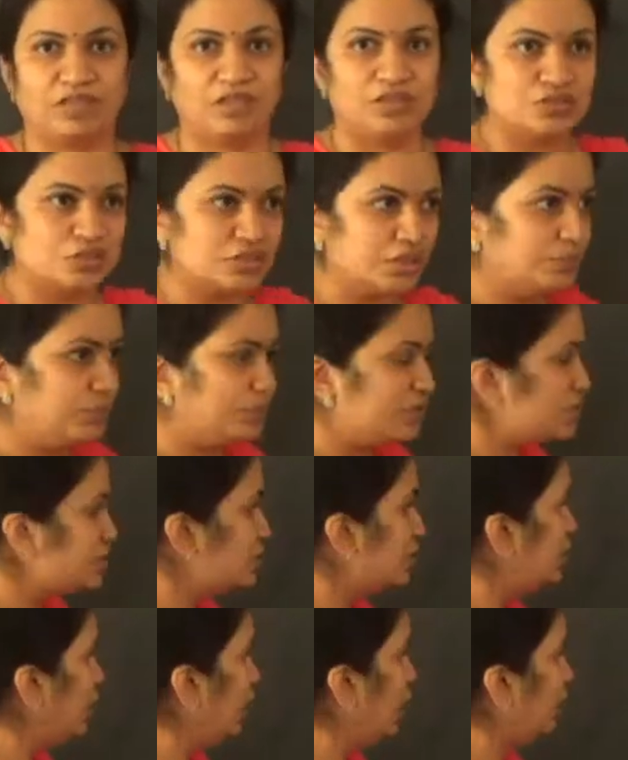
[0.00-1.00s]

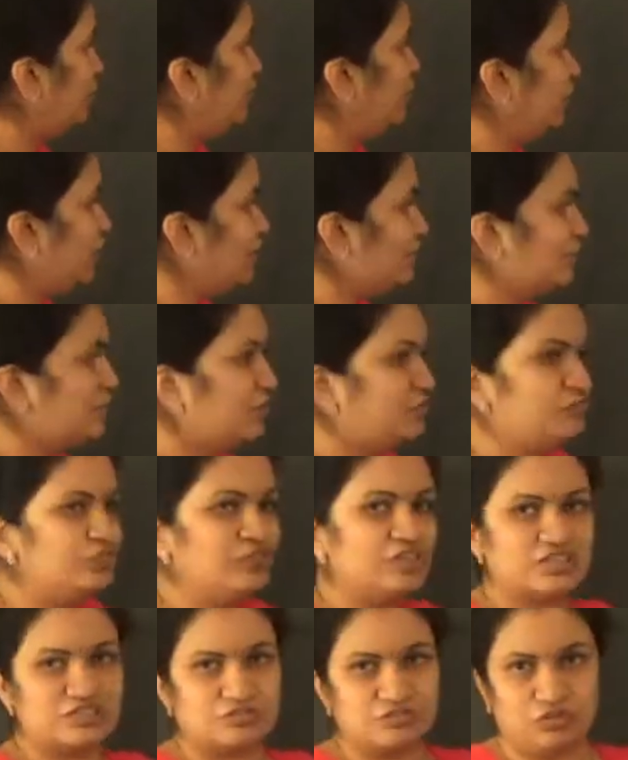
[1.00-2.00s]
Suppose I am dealing with the
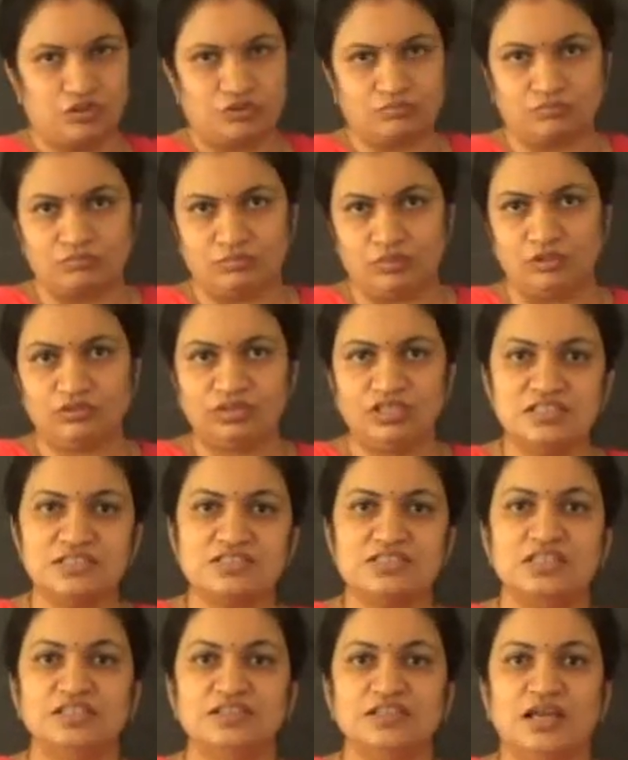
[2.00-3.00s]
first form. You can
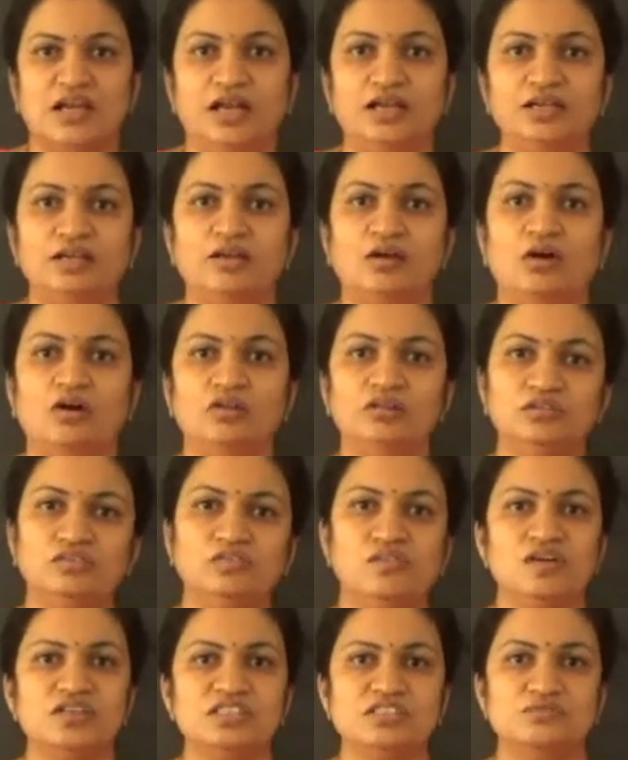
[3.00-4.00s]
see that on the
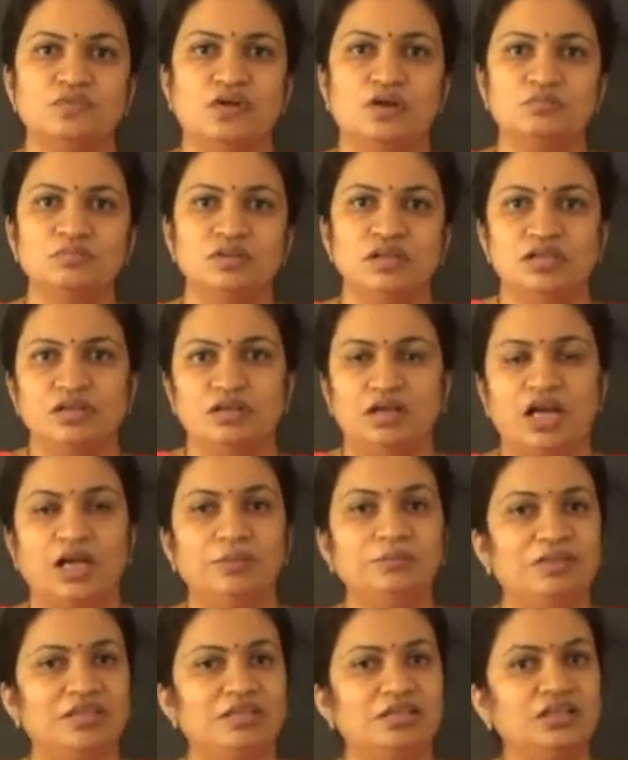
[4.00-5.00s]
first form
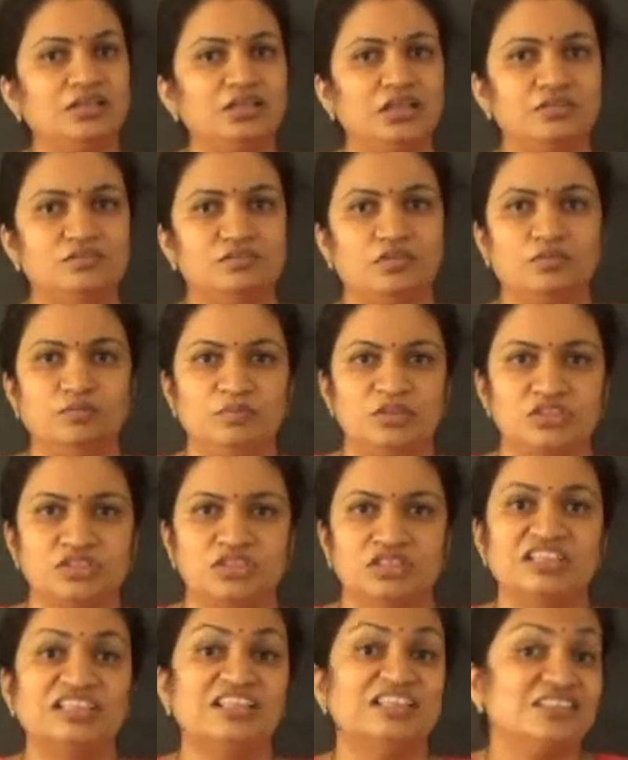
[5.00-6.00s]
I am taking the
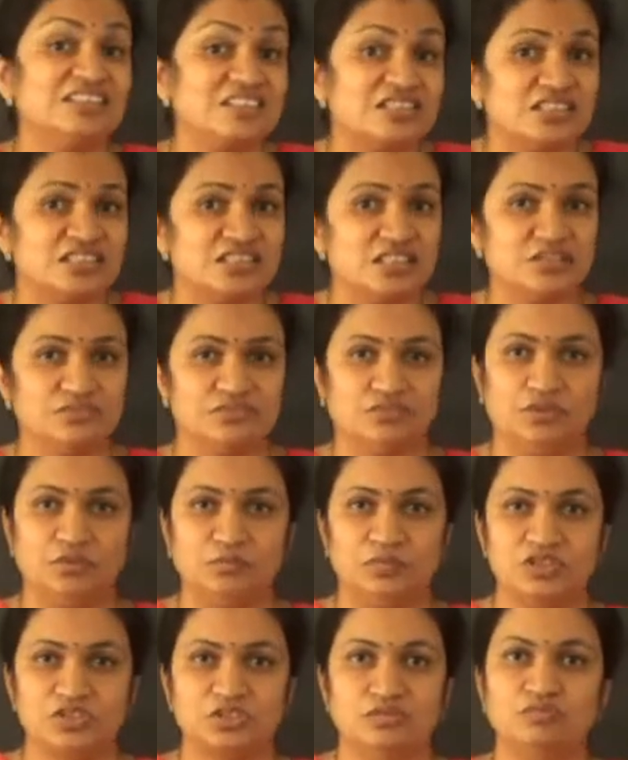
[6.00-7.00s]
information, the registration
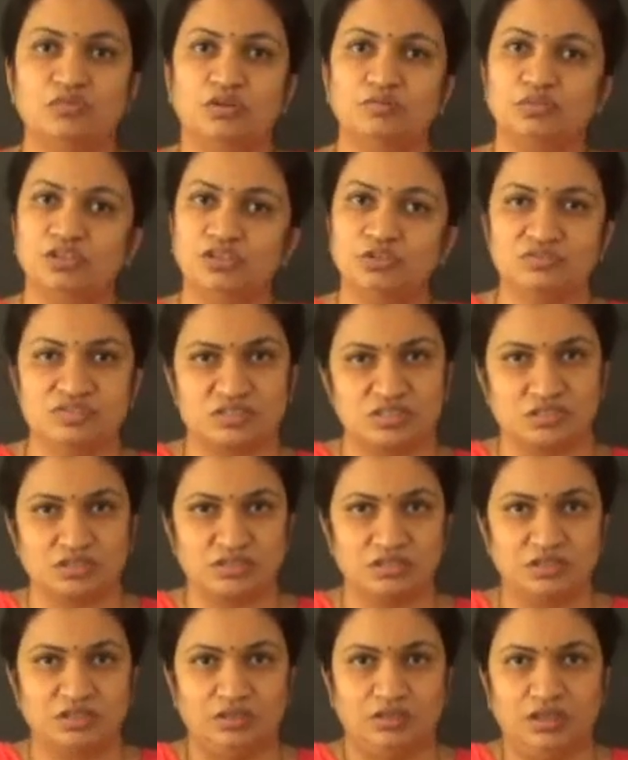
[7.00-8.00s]
information from the user.
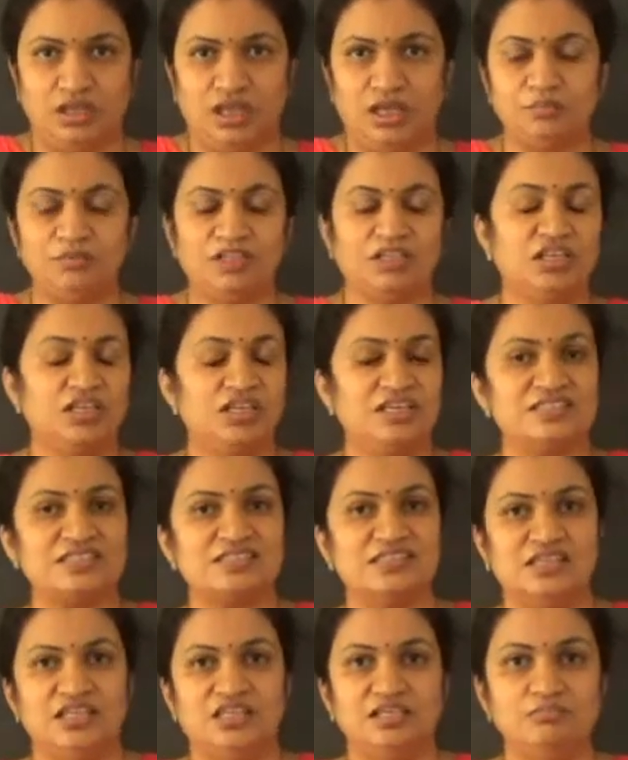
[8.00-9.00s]
I am taking
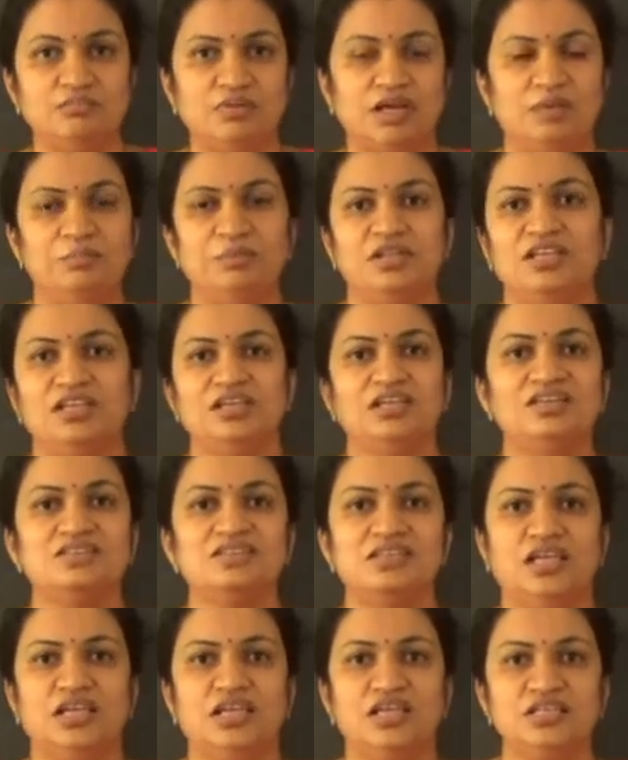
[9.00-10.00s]
its name, I am taking
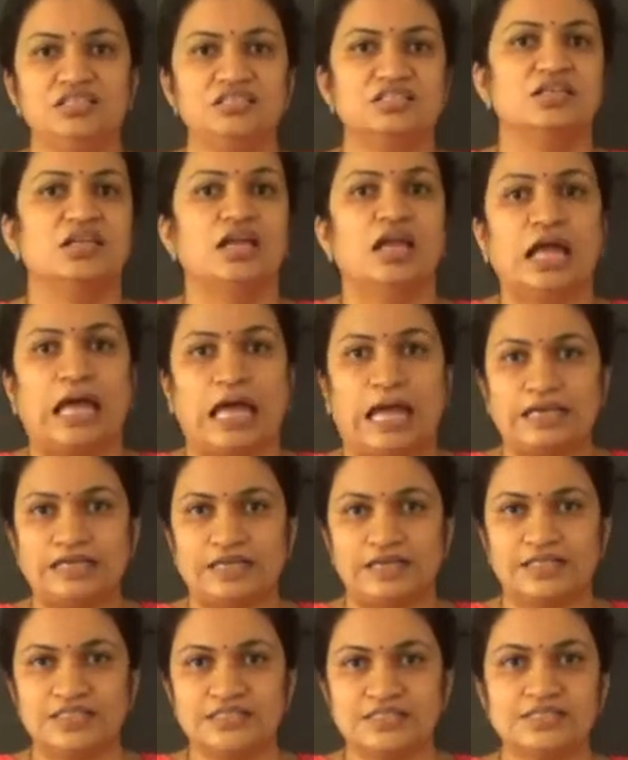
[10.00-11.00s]
his age,
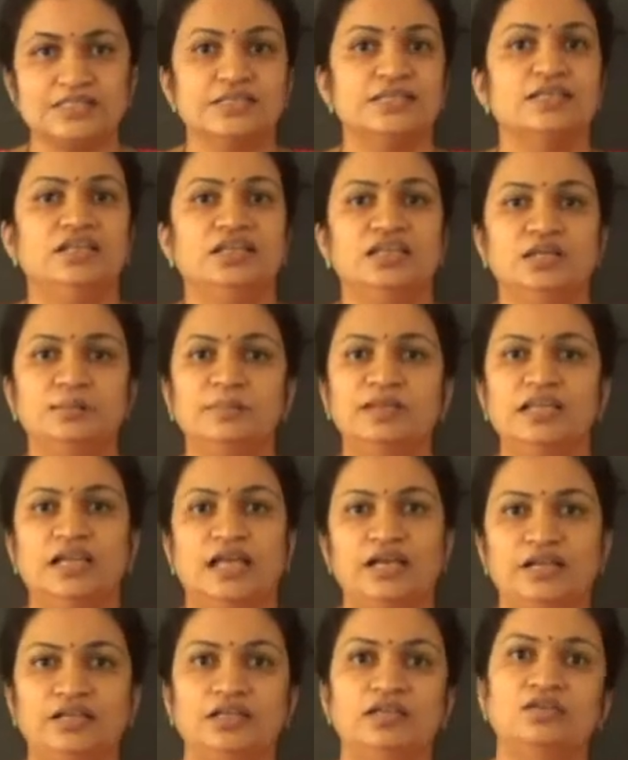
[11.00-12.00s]
address, email
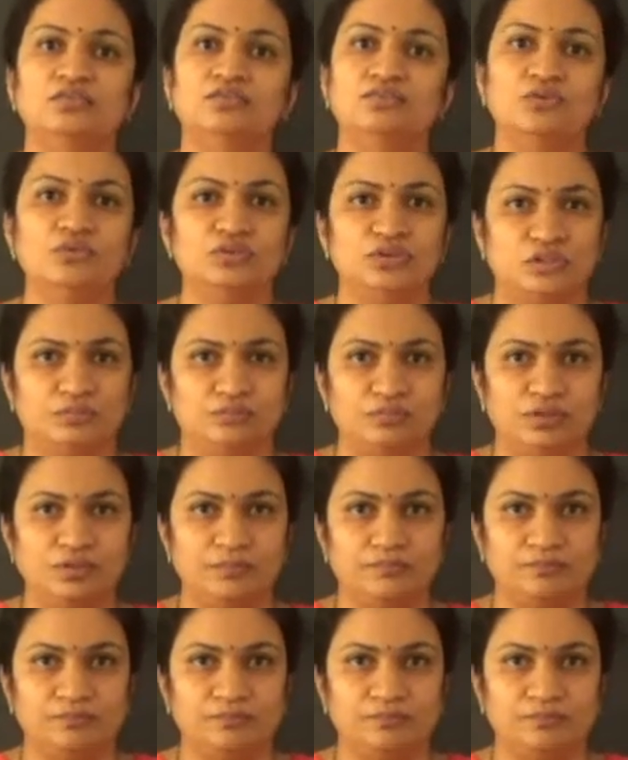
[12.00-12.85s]
ID, phone number.